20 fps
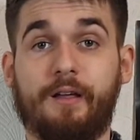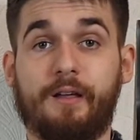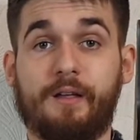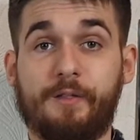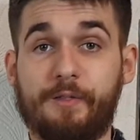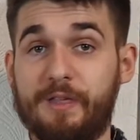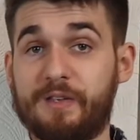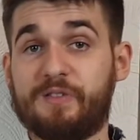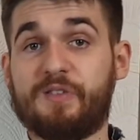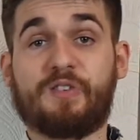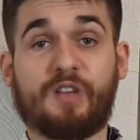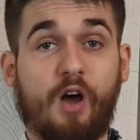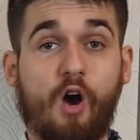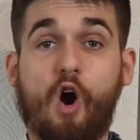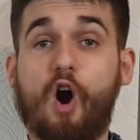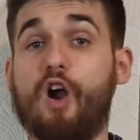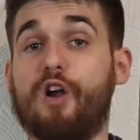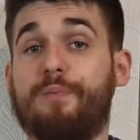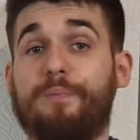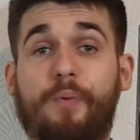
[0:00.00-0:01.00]
This is a
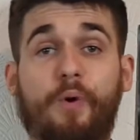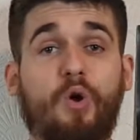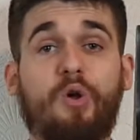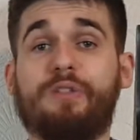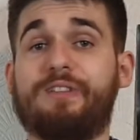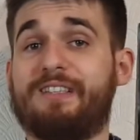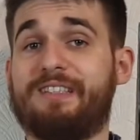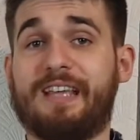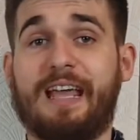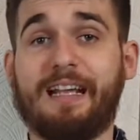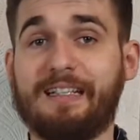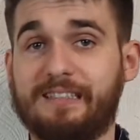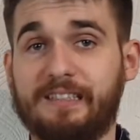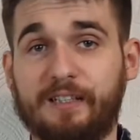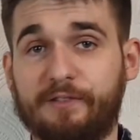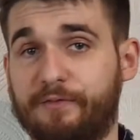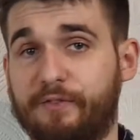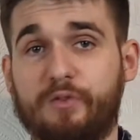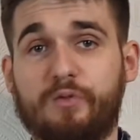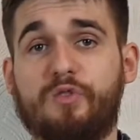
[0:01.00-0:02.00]
hard-boiled detective
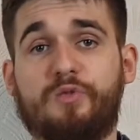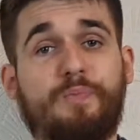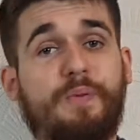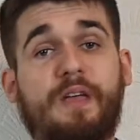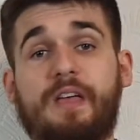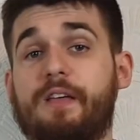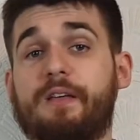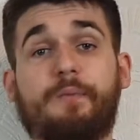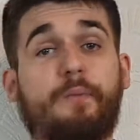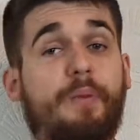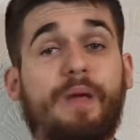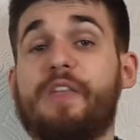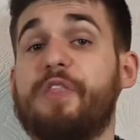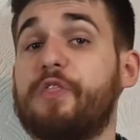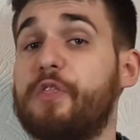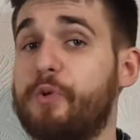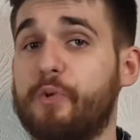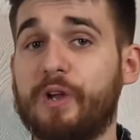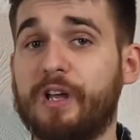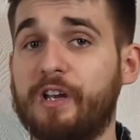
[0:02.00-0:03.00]
who's been
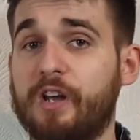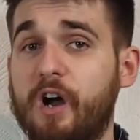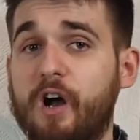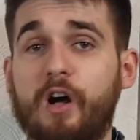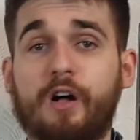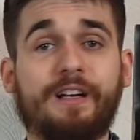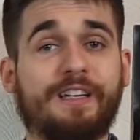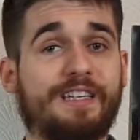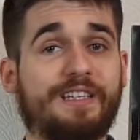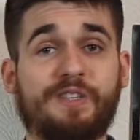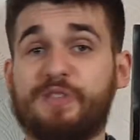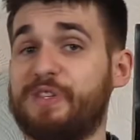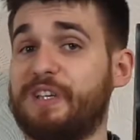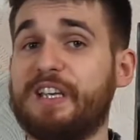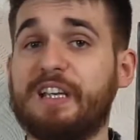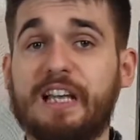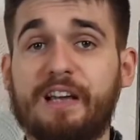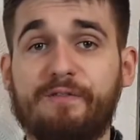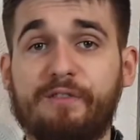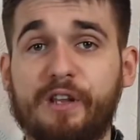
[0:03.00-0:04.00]
through it all, he's
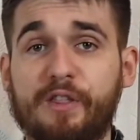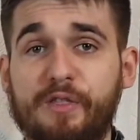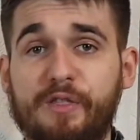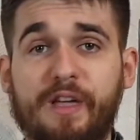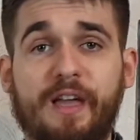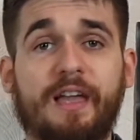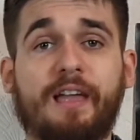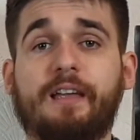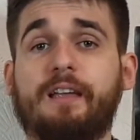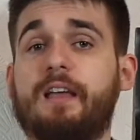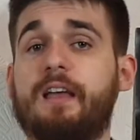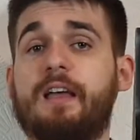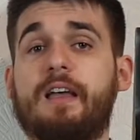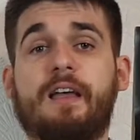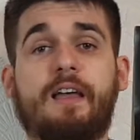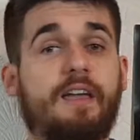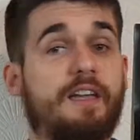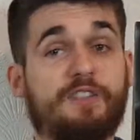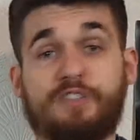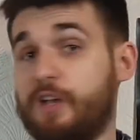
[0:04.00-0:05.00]
seen everything,
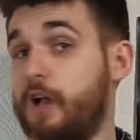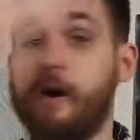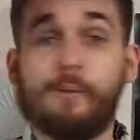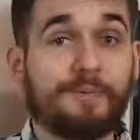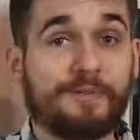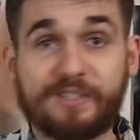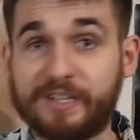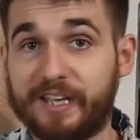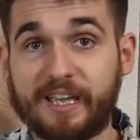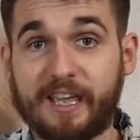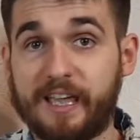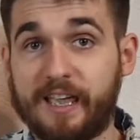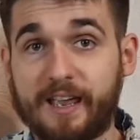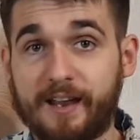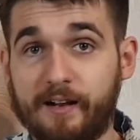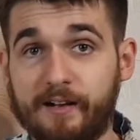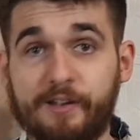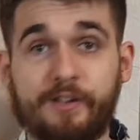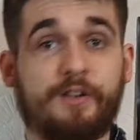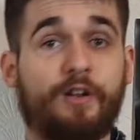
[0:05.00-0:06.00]
he's up to
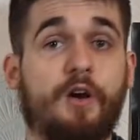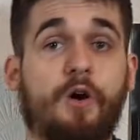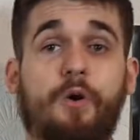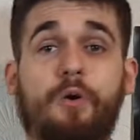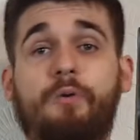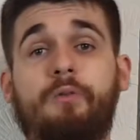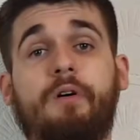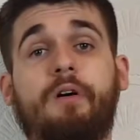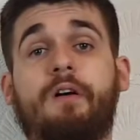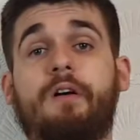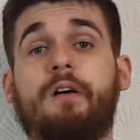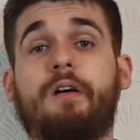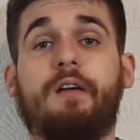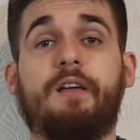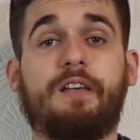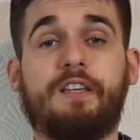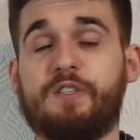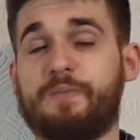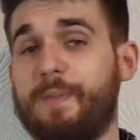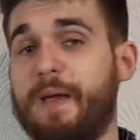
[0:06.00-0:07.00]
here,
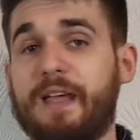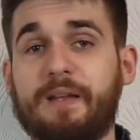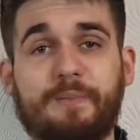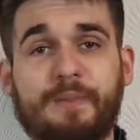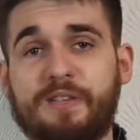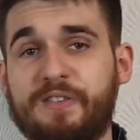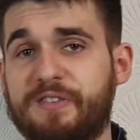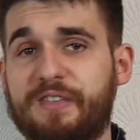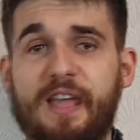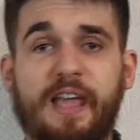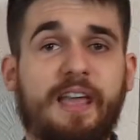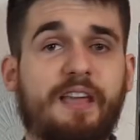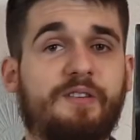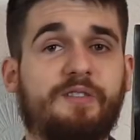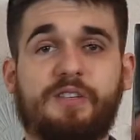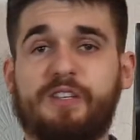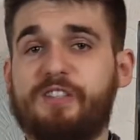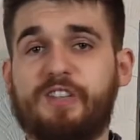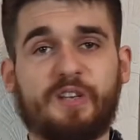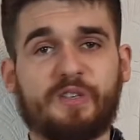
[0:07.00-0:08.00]
he's made mistakes,
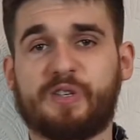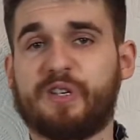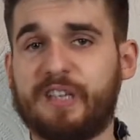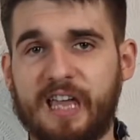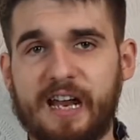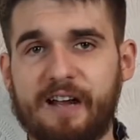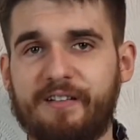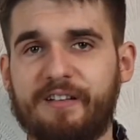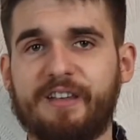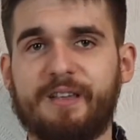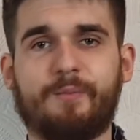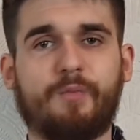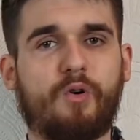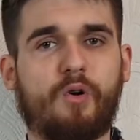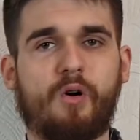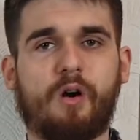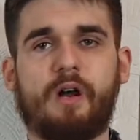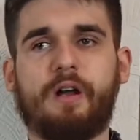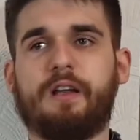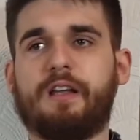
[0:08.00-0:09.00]
he doesn't care
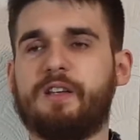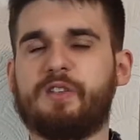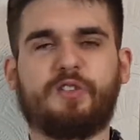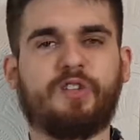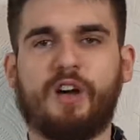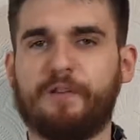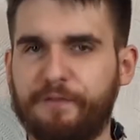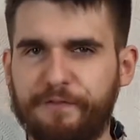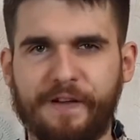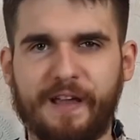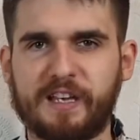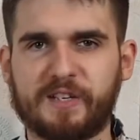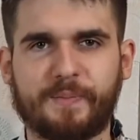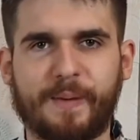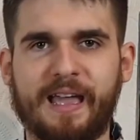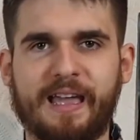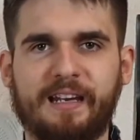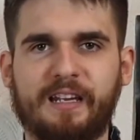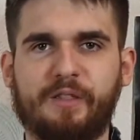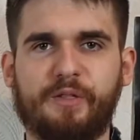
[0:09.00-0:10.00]
anymore, he's not fazed
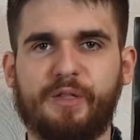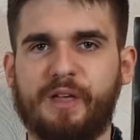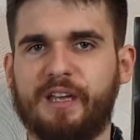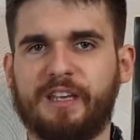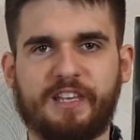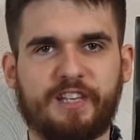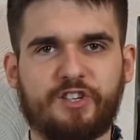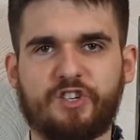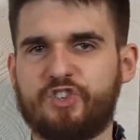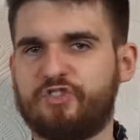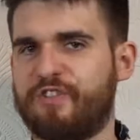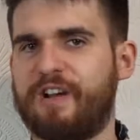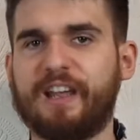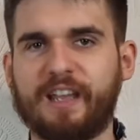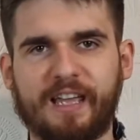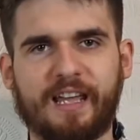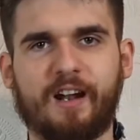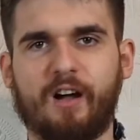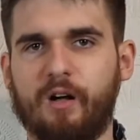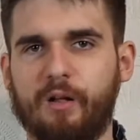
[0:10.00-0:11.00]
by anything, he's
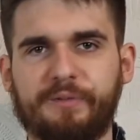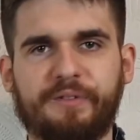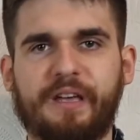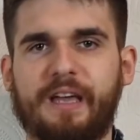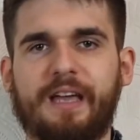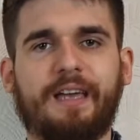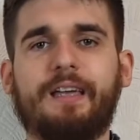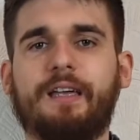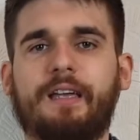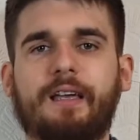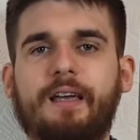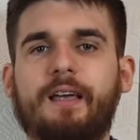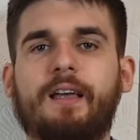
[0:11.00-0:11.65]
drinking all day.